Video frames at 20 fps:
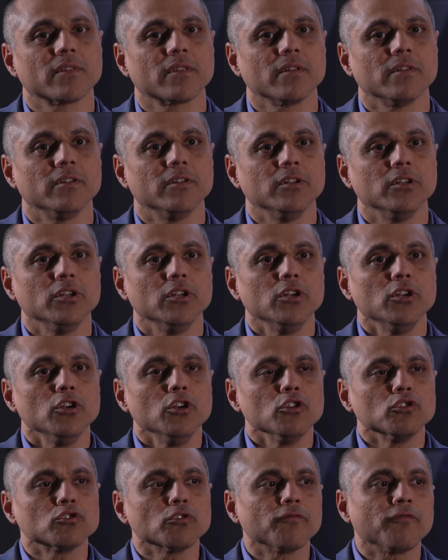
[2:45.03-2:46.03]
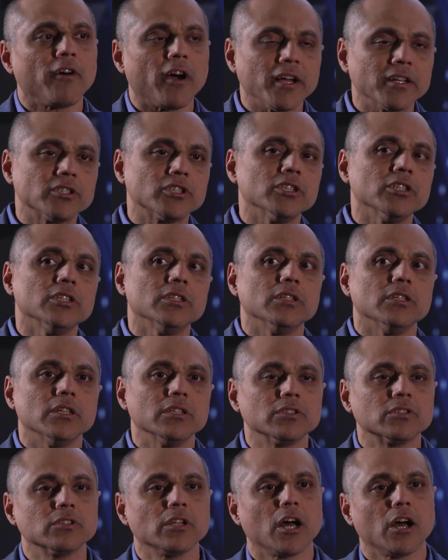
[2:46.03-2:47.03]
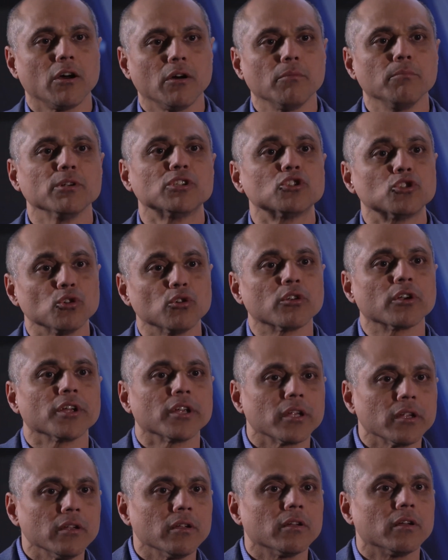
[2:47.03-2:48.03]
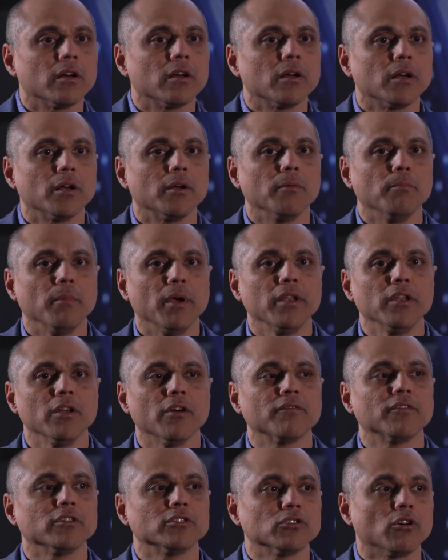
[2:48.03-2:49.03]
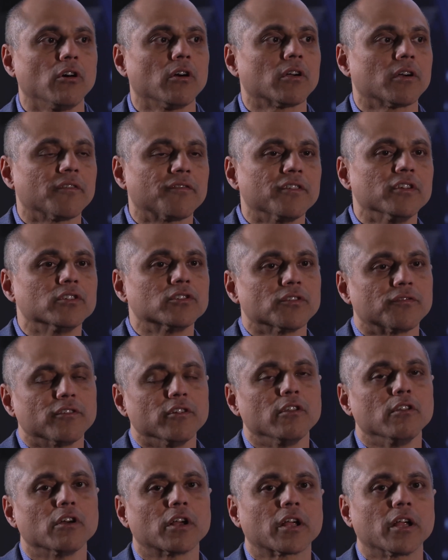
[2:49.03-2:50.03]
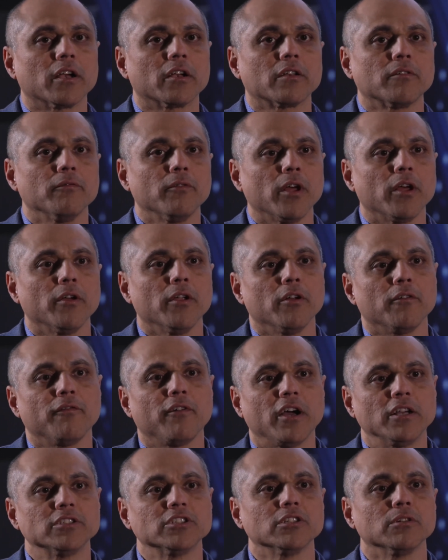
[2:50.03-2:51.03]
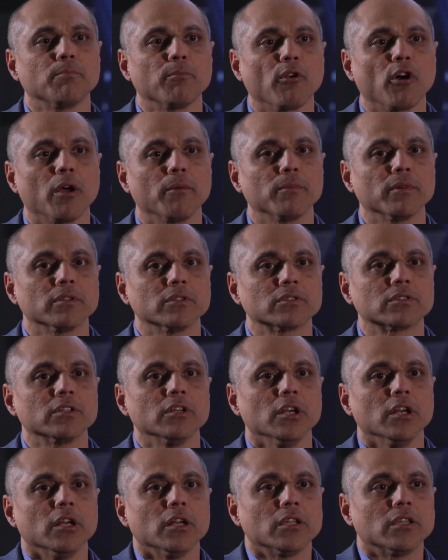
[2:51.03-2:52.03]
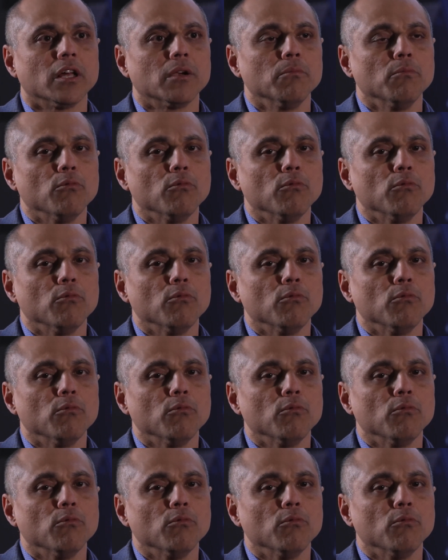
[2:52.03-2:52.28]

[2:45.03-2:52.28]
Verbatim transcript: happening? So 5G is now maturing. Uh, many of the geographies, if you look at you know 5G deployments, they're